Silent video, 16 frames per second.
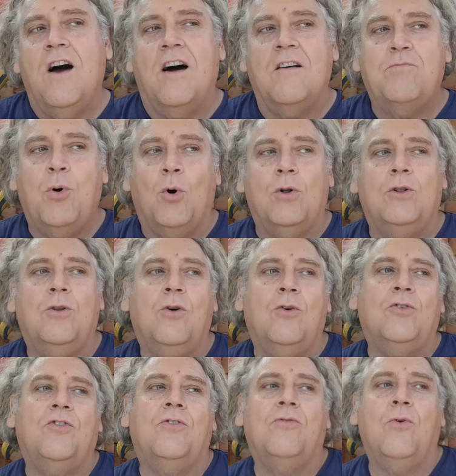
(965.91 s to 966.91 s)
I put a
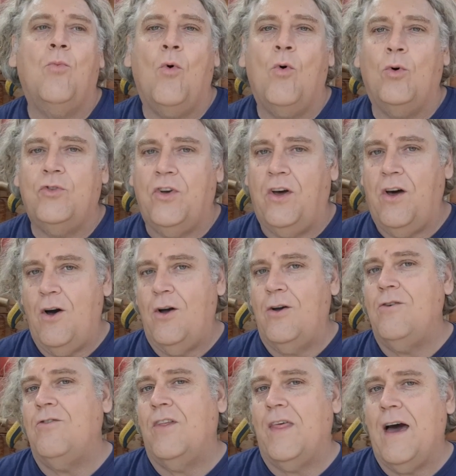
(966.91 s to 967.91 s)
lot of the water
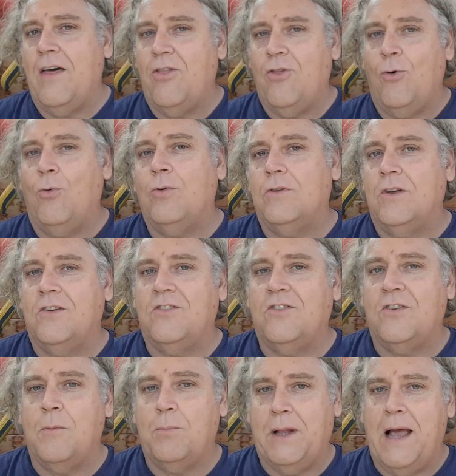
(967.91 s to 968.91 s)
over that
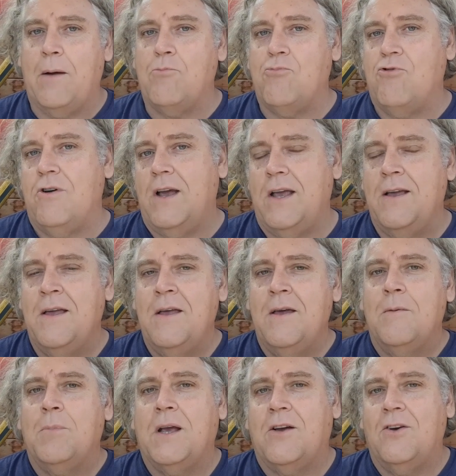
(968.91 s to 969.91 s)
thornless blackberry
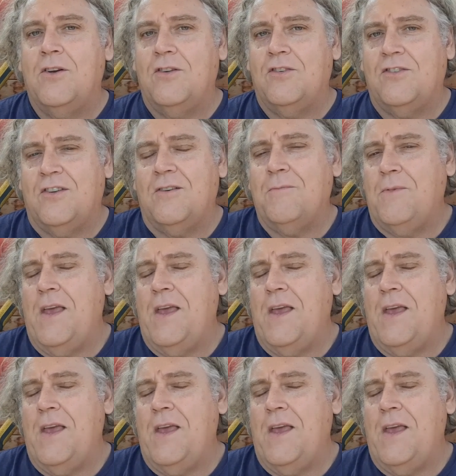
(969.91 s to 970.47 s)
because,